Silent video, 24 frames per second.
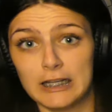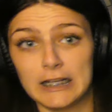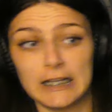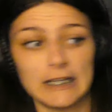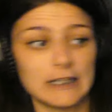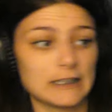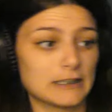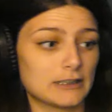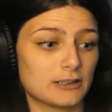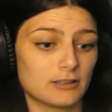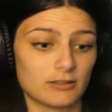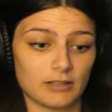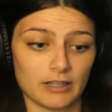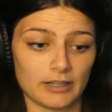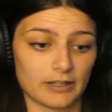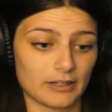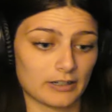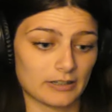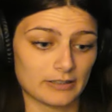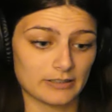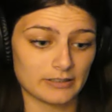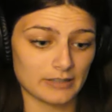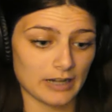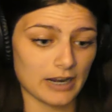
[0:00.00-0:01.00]
is like
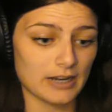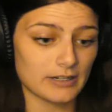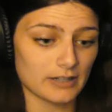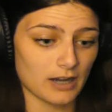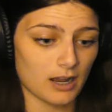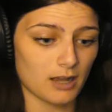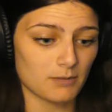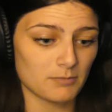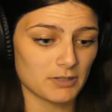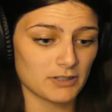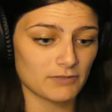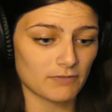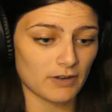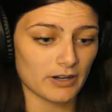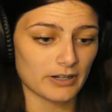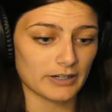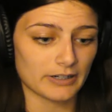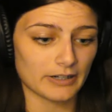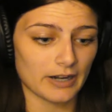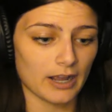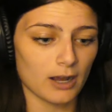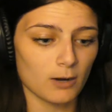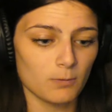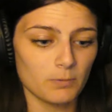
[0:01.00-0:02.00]
gonna stay Tommy's friend
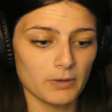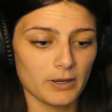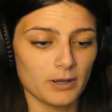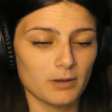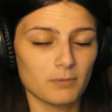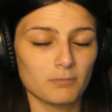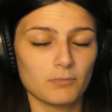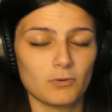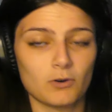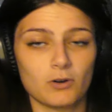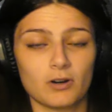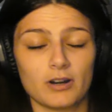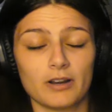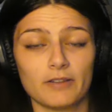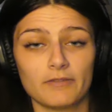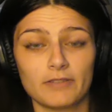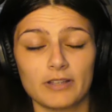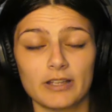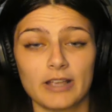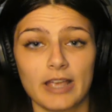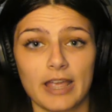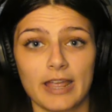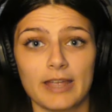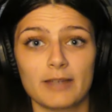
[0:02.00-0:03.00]
and help him or if
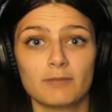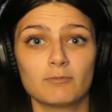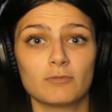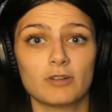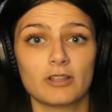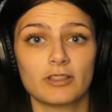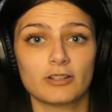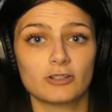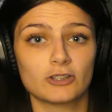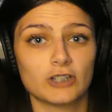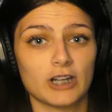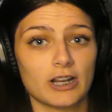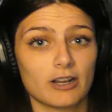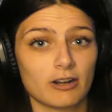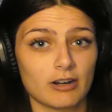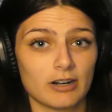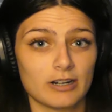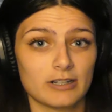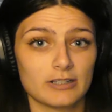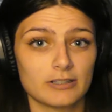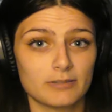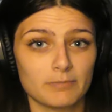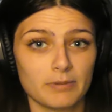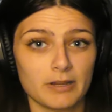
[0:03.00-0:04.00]
he came with
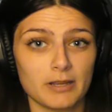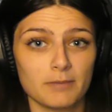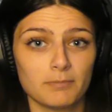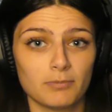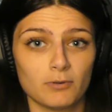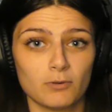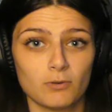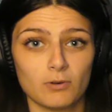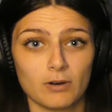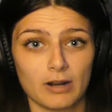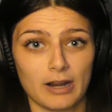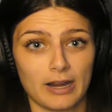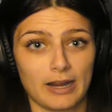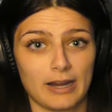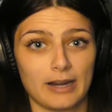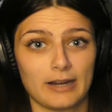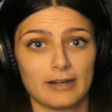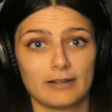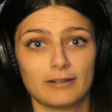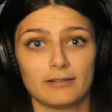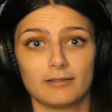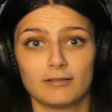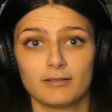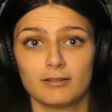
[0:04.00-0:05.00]
Changretta's people
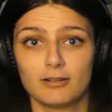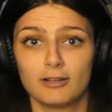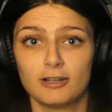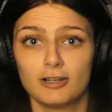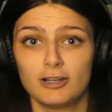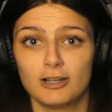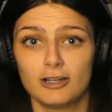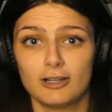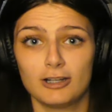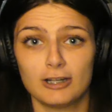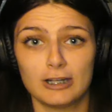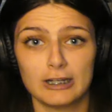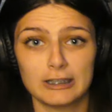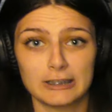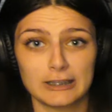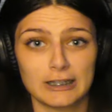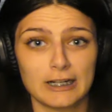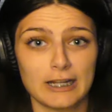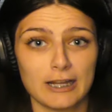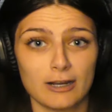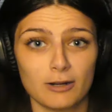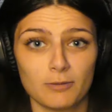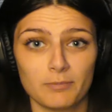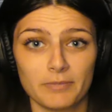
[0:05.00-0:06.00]
and is going
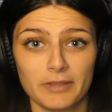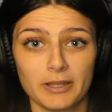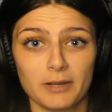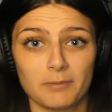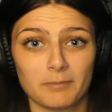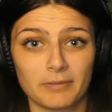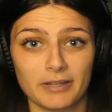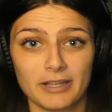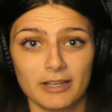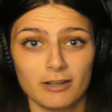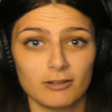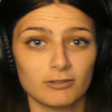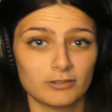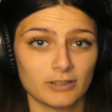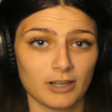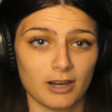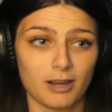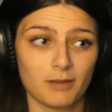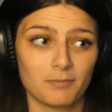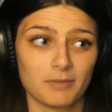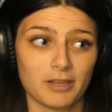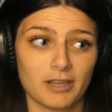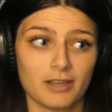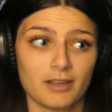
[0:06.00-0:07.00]
to help them kill
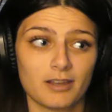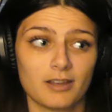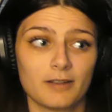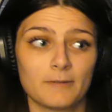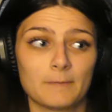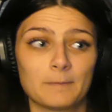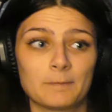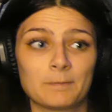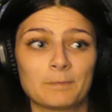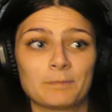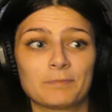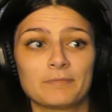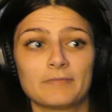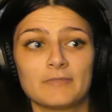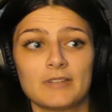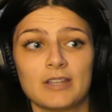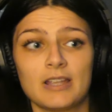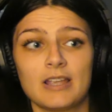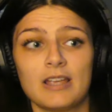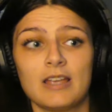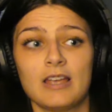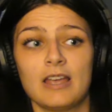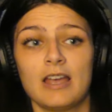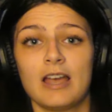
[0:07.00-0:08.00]
Tommy.
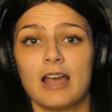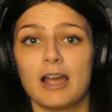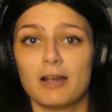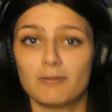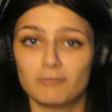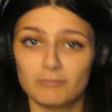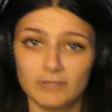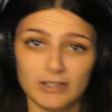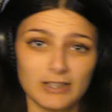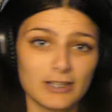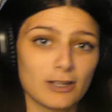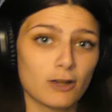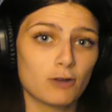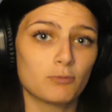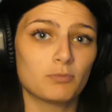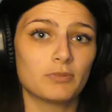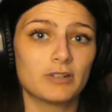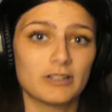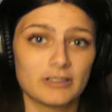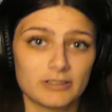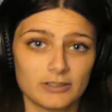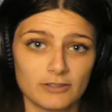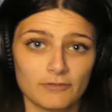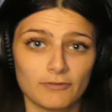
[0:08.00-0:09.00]
I'm really
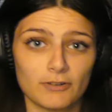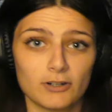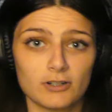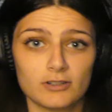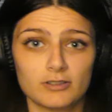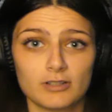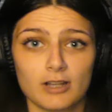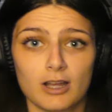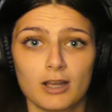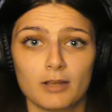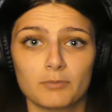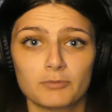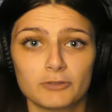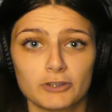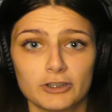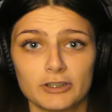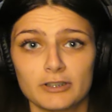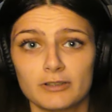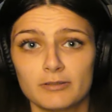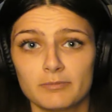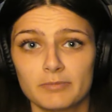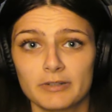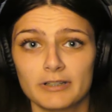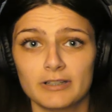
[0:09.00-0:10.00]
hoping it's the first
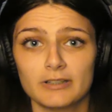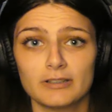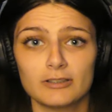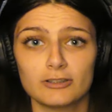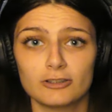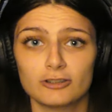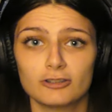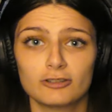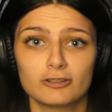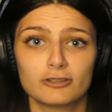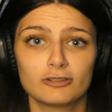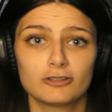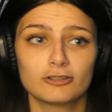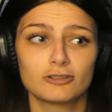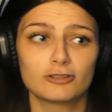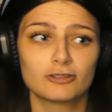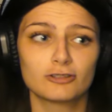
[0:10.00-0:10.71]
option because